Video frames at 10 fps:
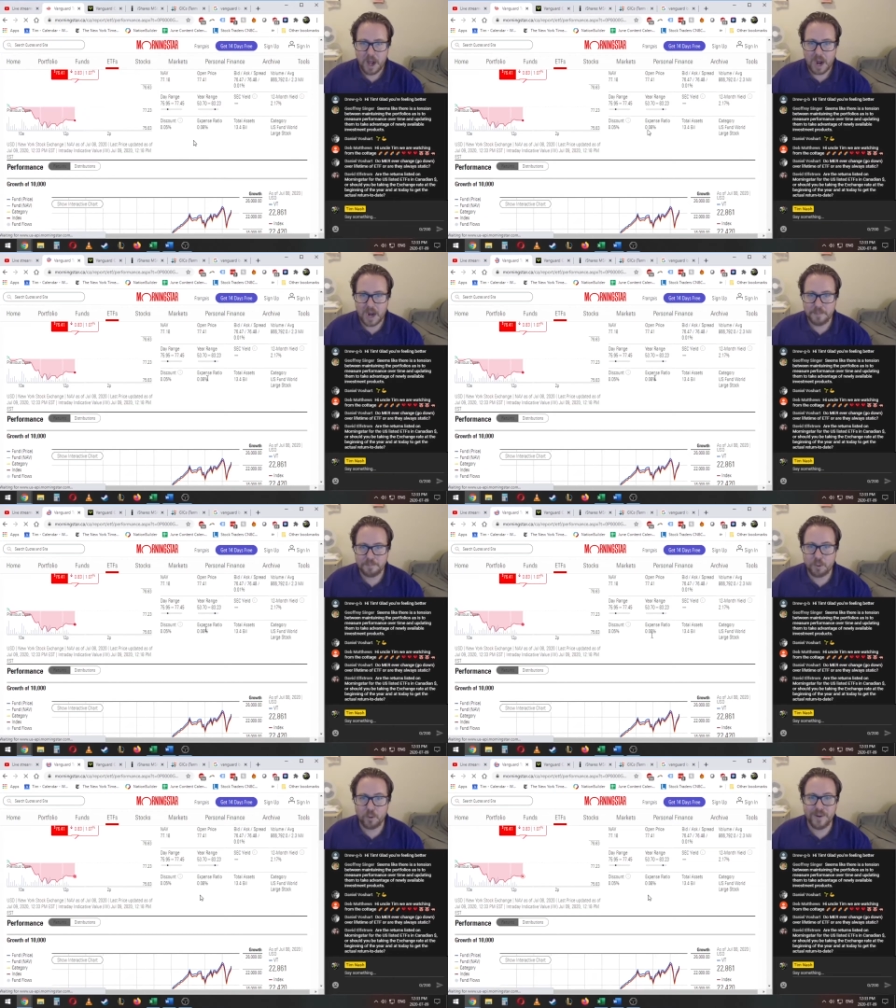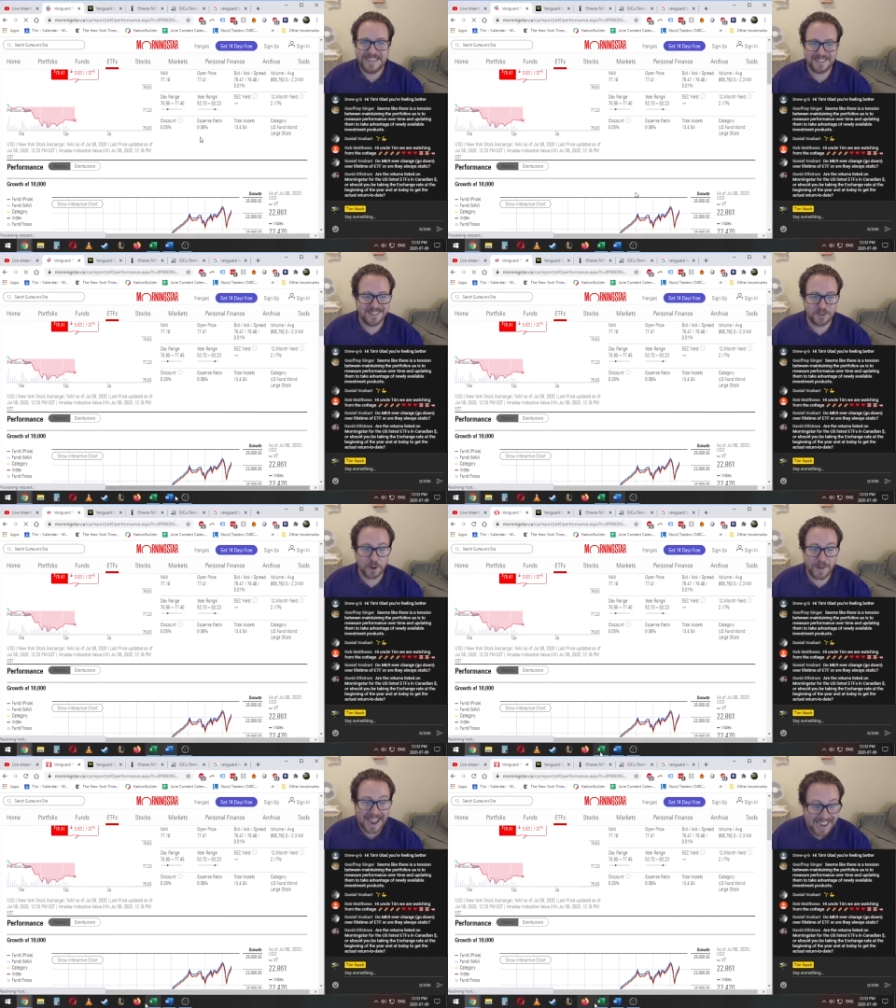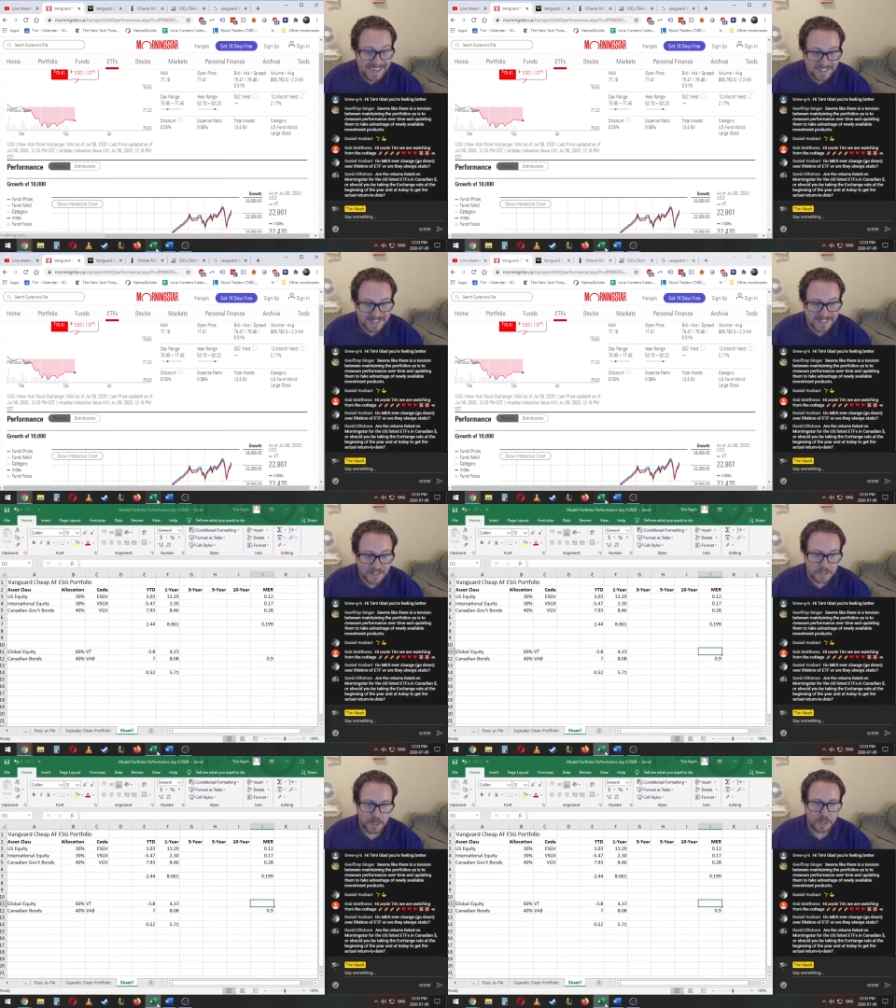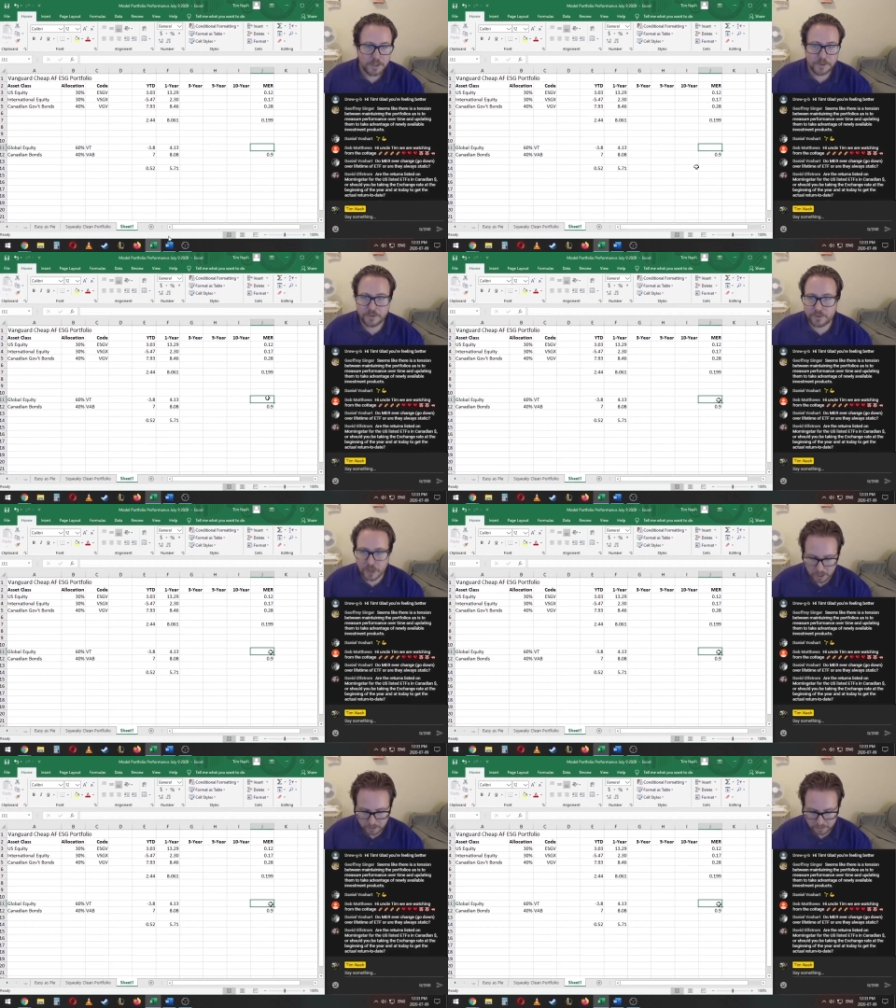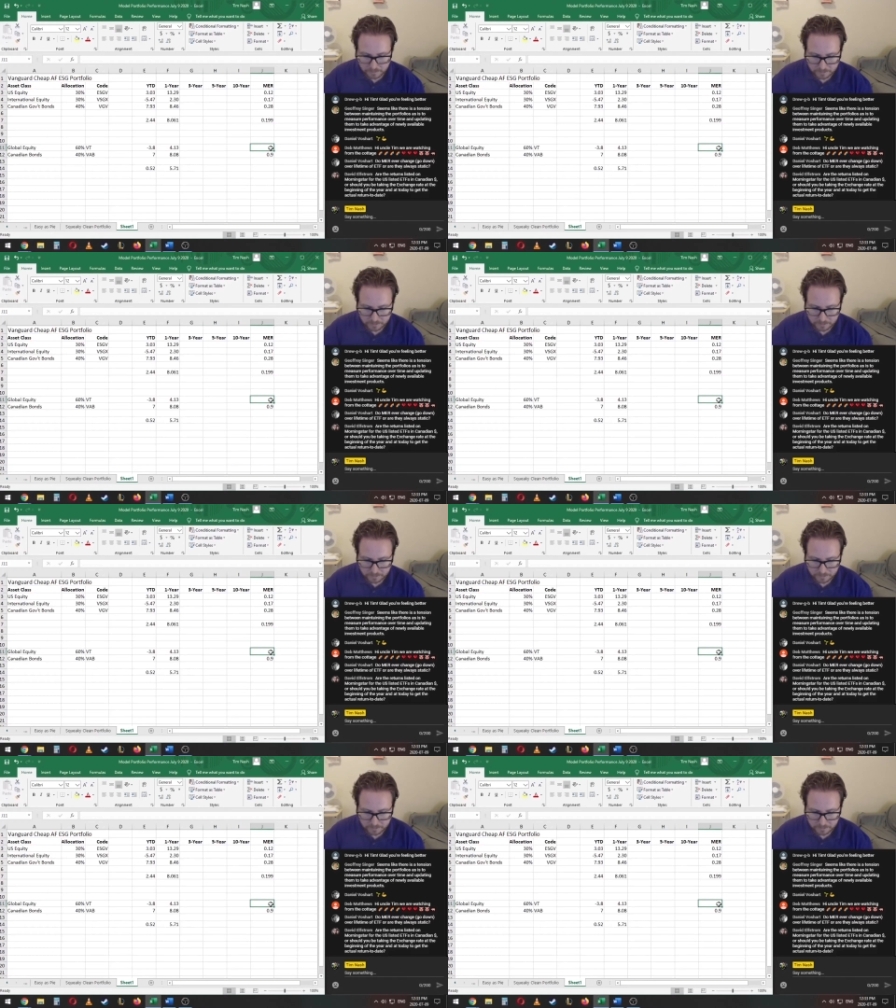0.08. So,